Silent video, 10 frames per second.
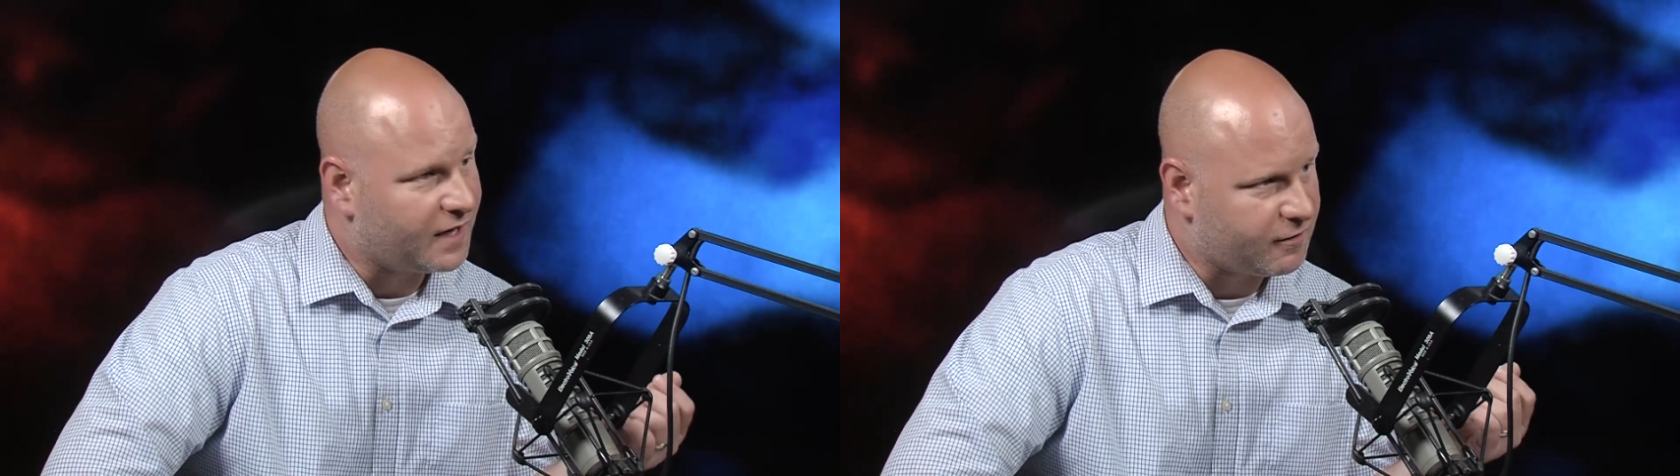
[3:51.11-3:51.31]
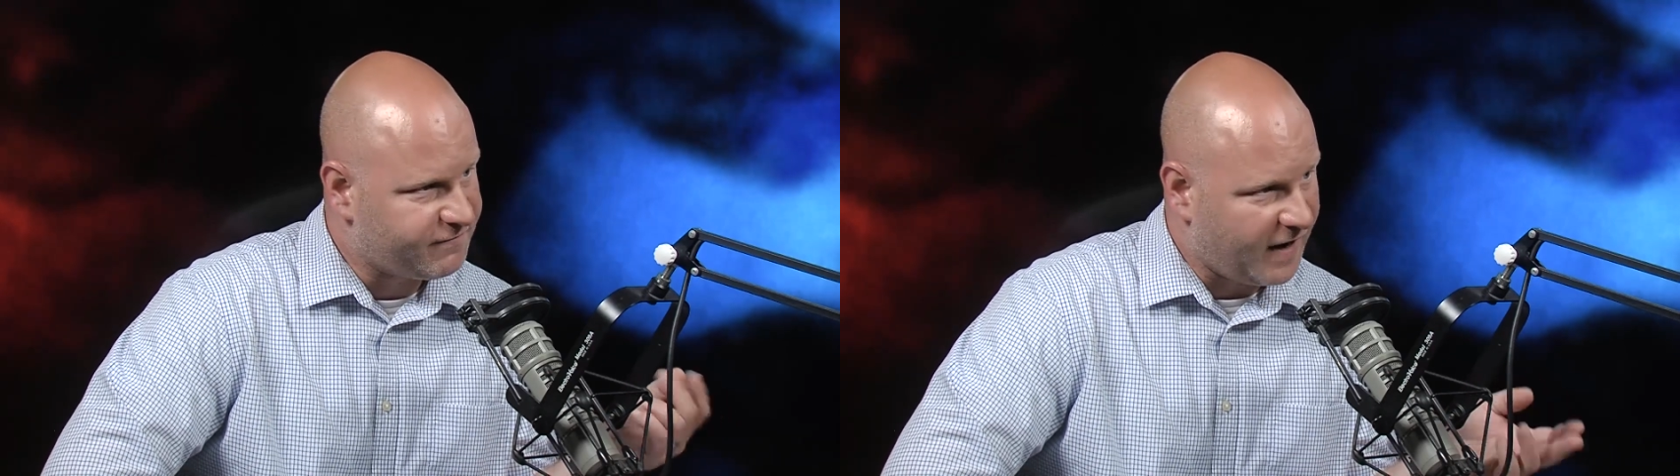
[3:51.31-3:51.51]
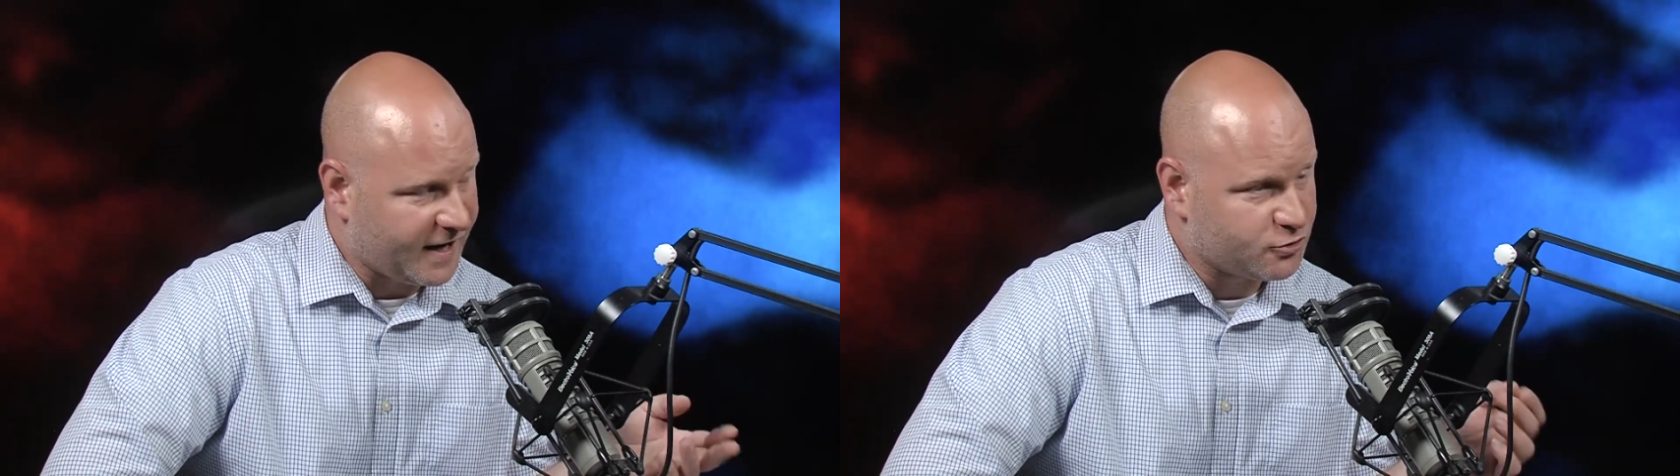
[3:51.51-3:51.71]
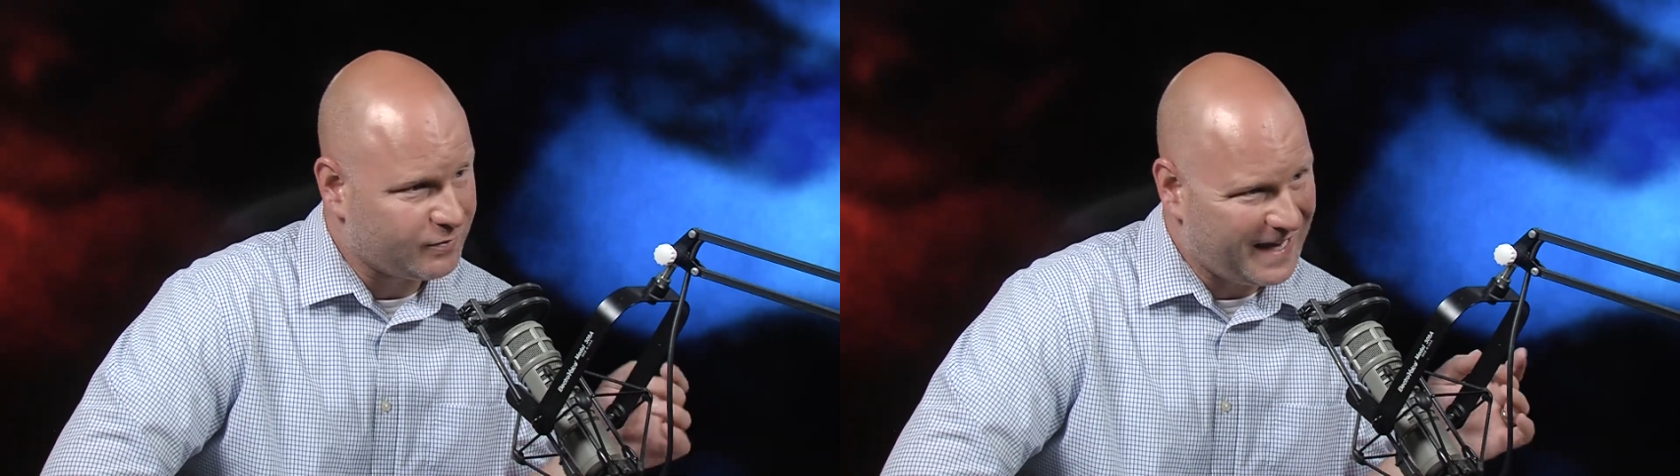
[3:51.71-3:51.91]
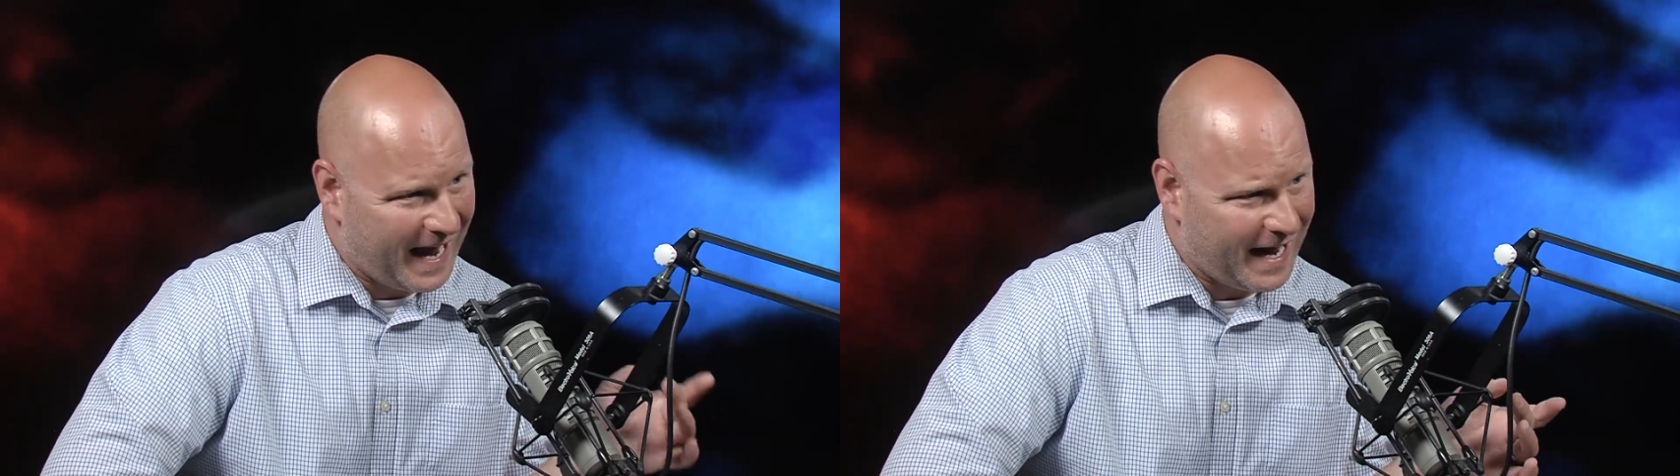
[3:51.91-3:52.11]
that are
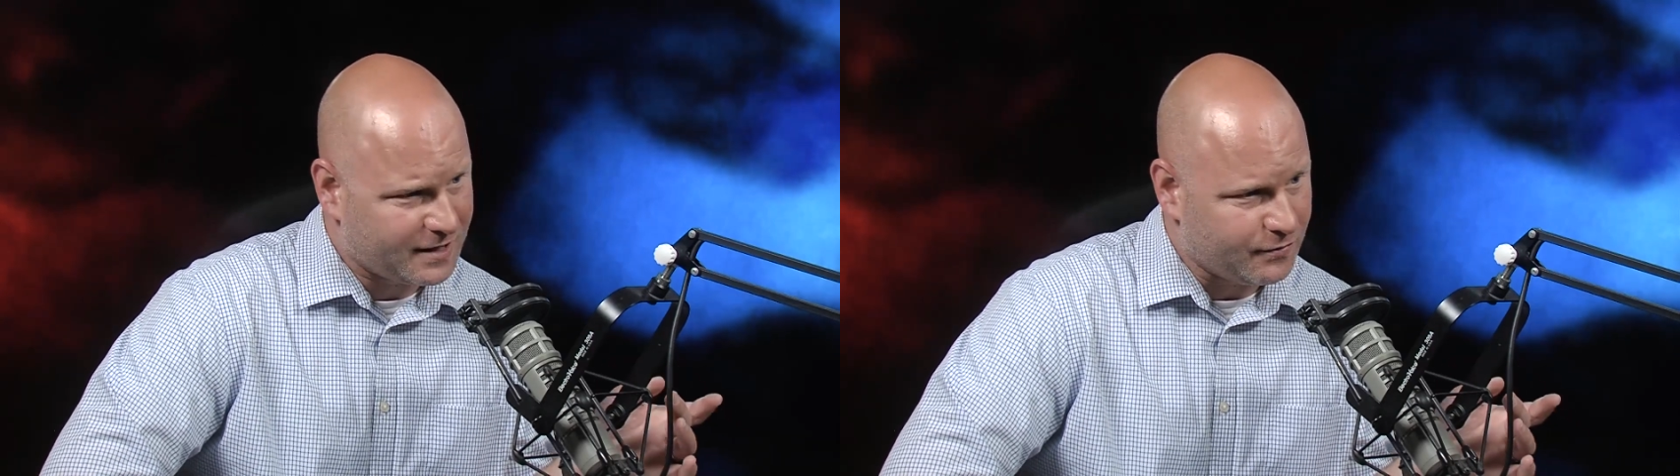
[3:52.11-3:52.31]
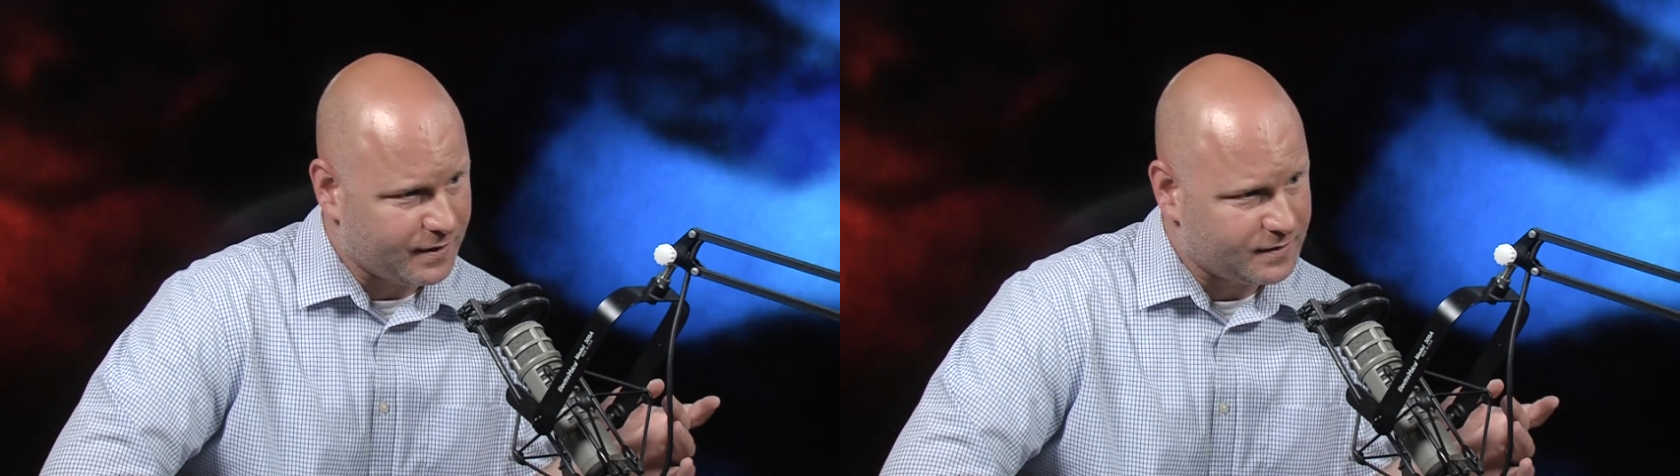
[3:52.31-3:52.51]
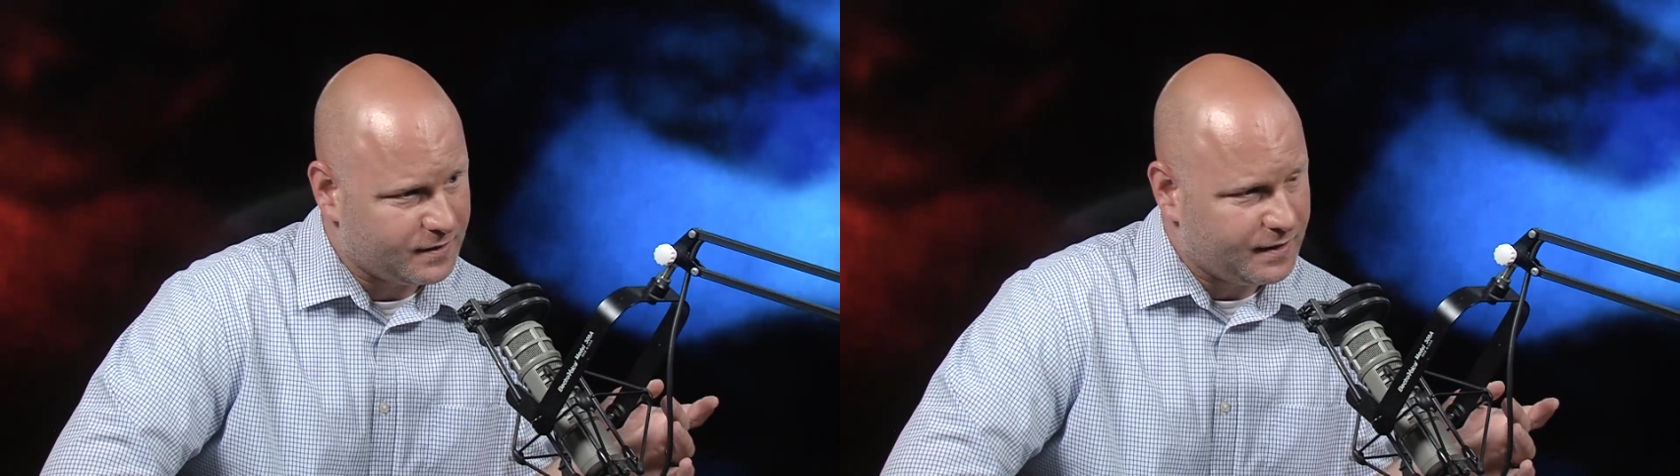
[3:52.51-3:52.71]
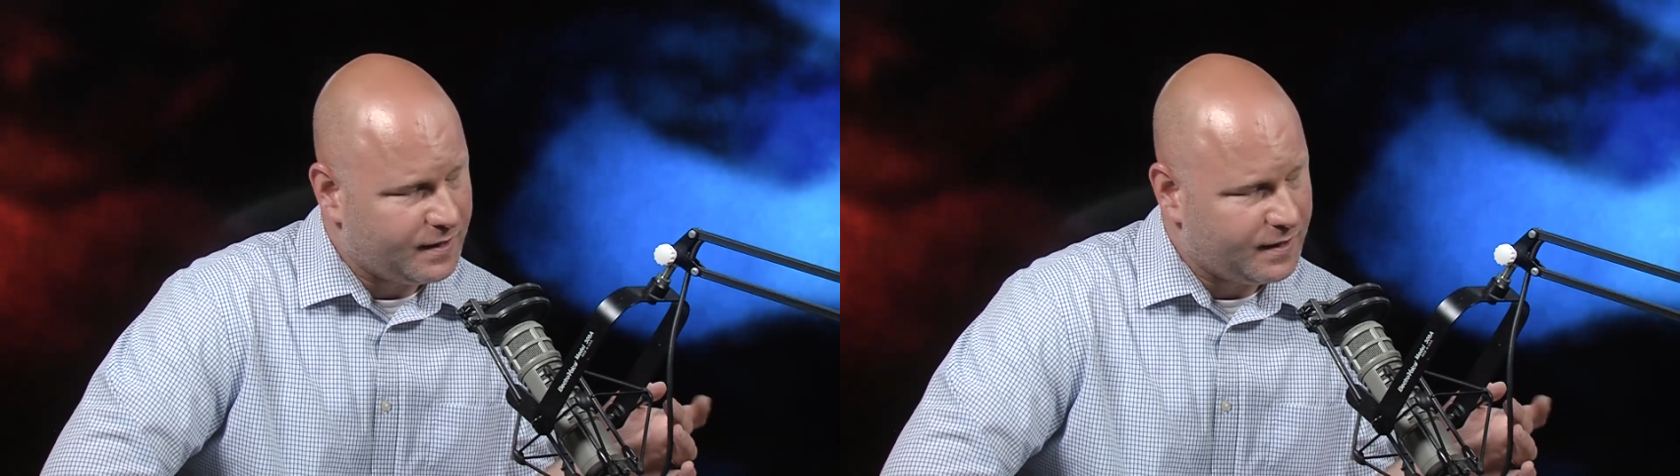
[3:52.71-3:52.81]
factually accurate.